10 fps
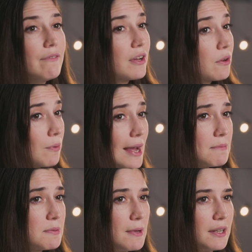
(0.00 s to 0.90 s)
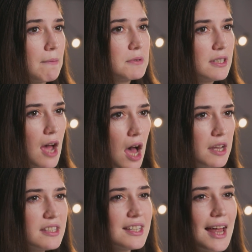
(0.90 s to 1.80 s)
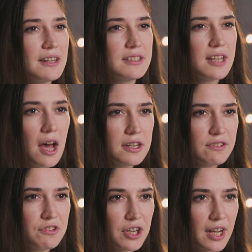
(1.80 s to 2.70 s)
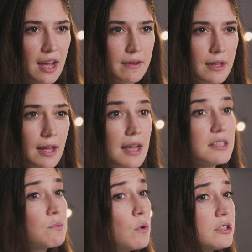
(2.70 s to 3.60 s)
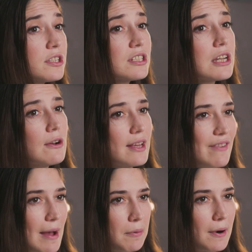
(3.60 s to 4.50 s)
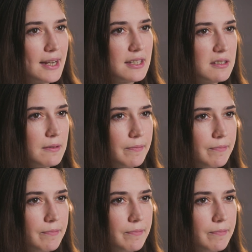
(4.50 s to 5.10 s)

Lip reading: The grapes build up tons and tons of sugar as the water slowly evaporates.